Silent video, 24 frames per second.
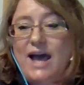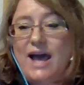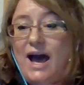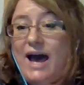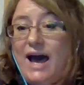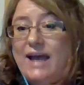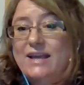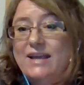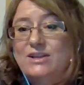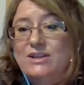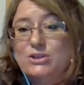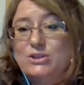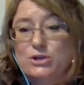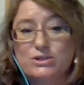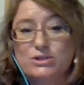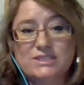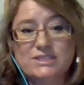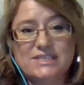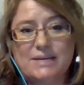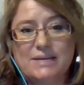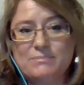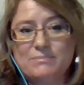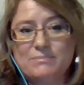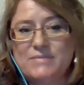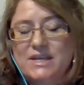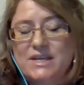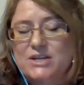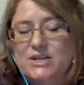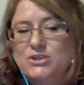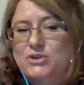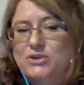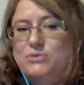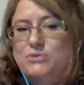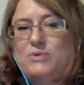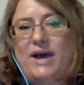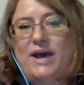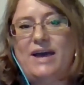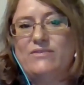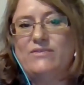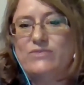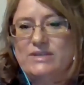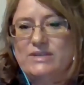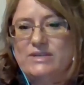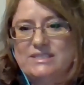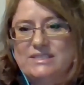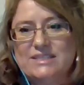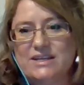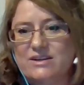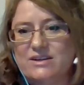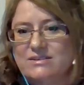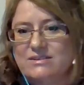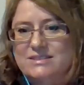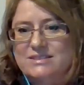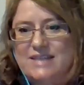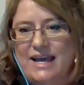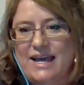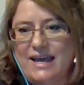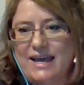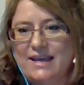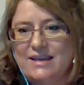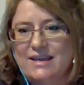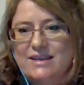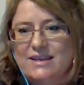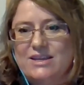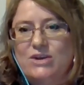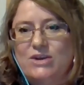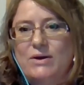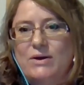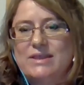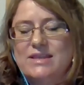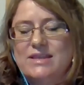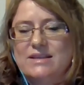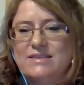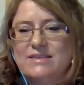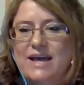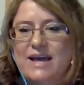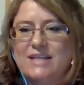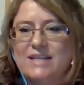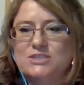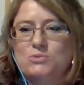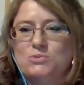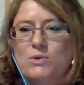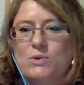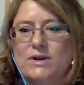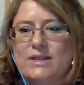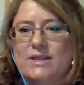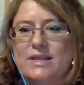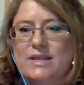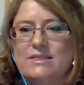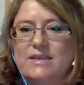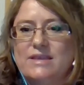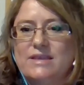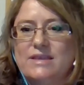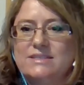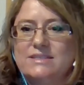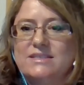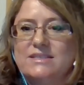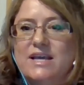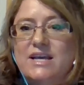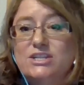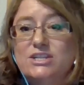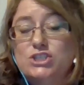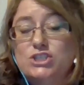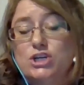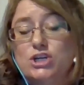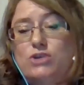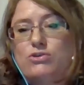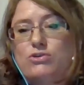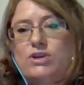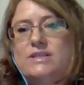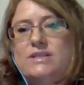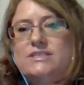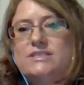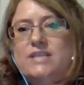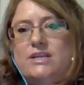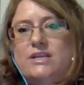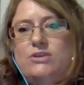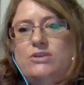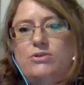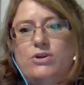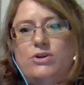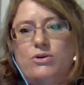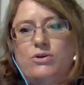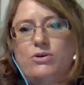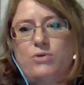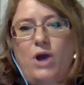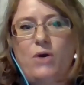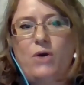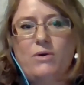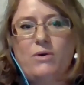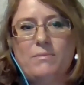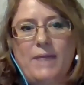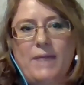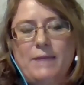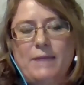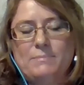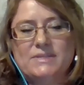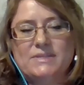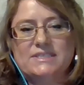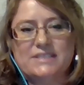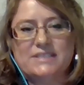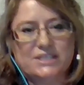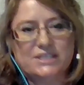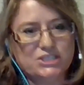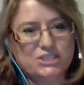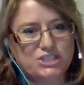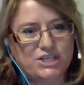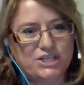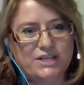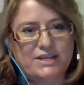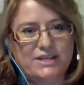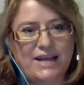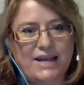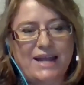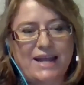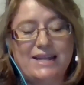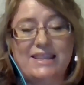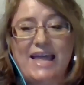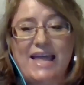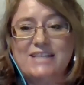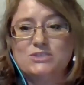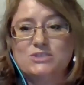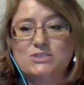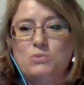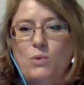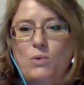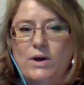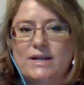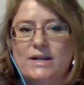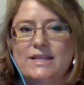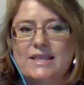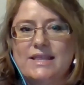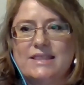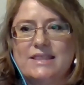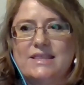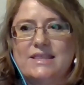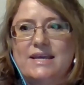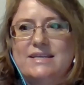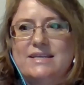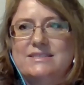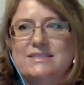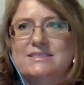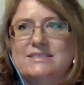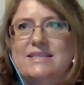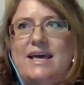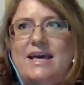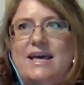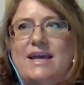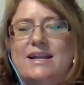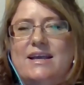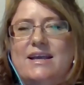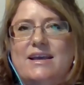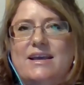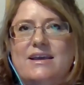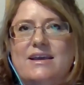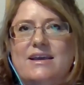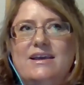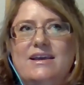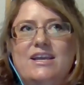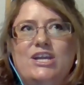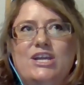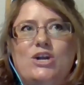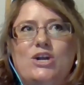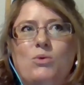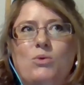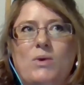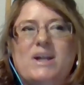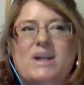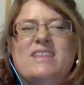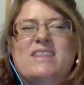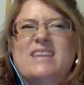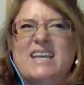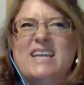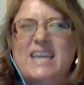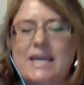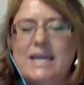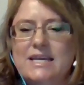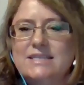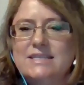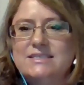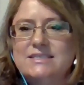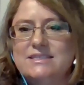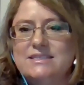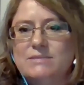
I learn something new every single day. I think that's one of the things to continue to grow in my position. And that's one of the things that, one of the keys to